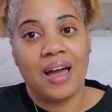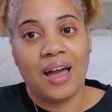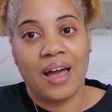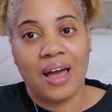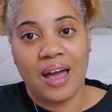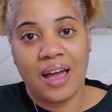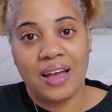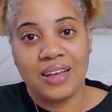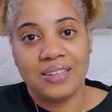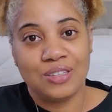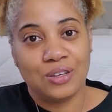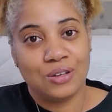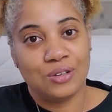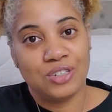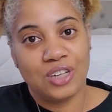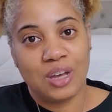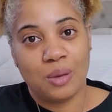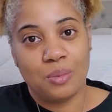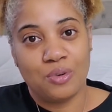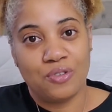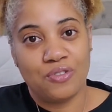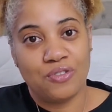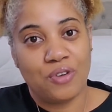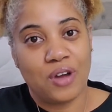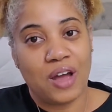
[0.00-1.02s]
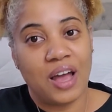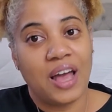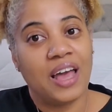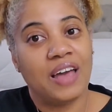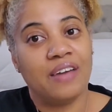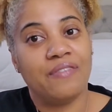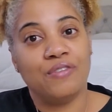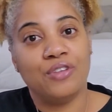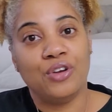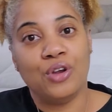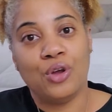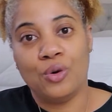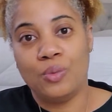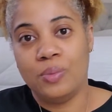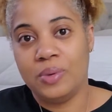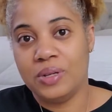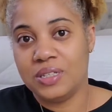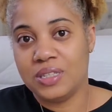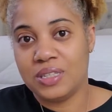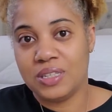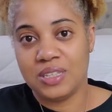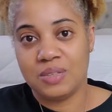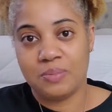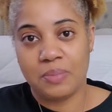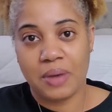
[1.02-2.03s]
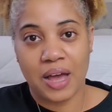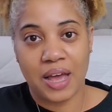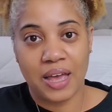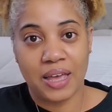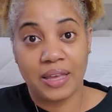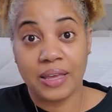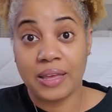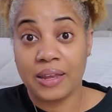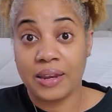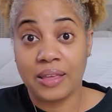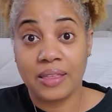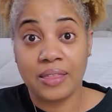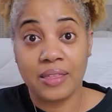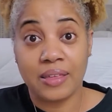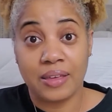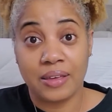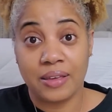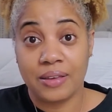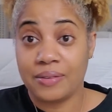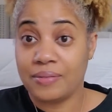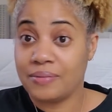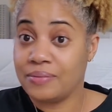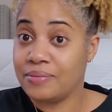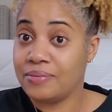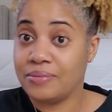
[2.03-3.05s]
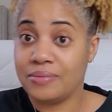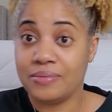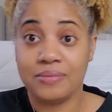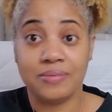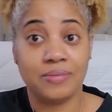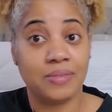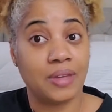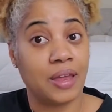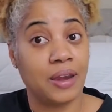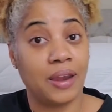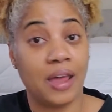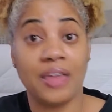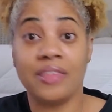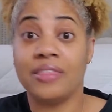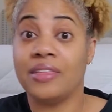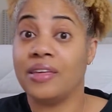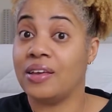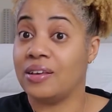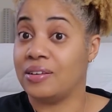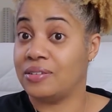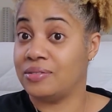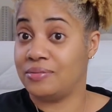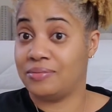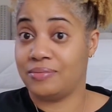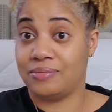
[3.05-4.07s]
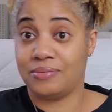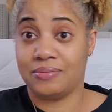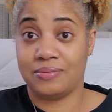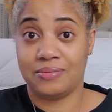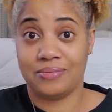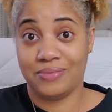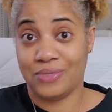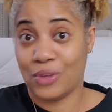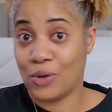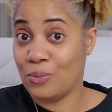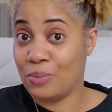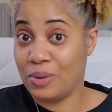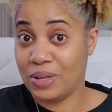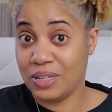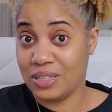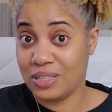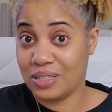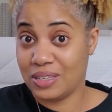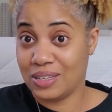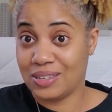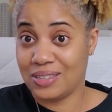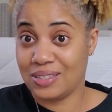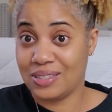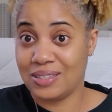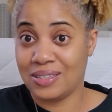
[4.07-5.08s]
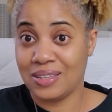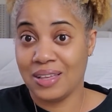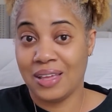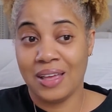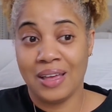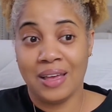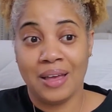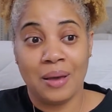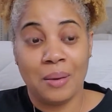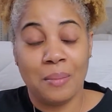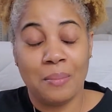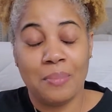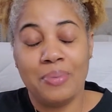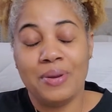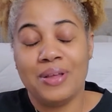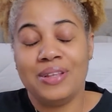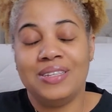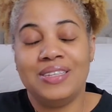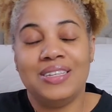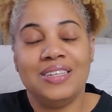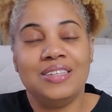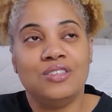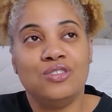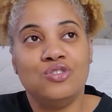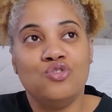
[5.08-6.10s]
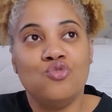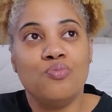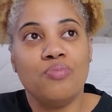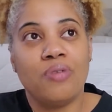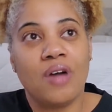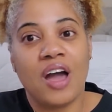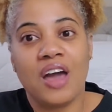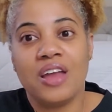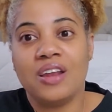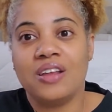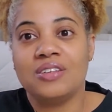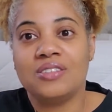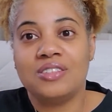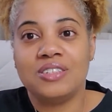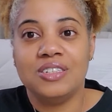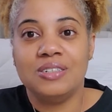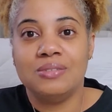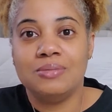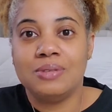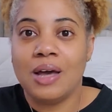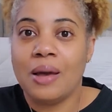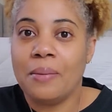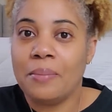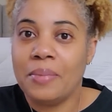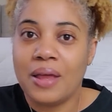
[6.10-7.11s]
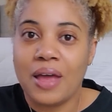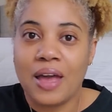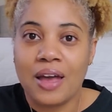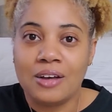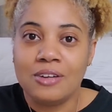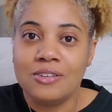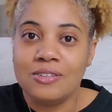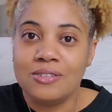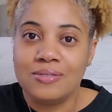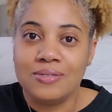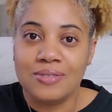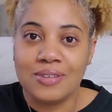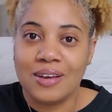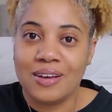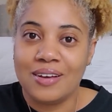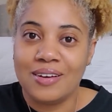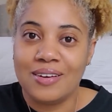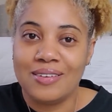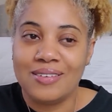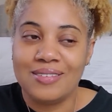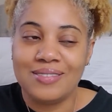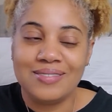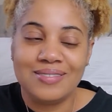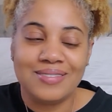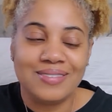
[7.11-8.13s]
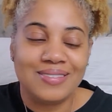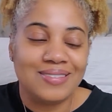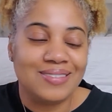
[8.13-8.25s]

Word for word: I told y'all before, I have no business buying anything. Nothing. No business. But these new products keep coming out, y'all.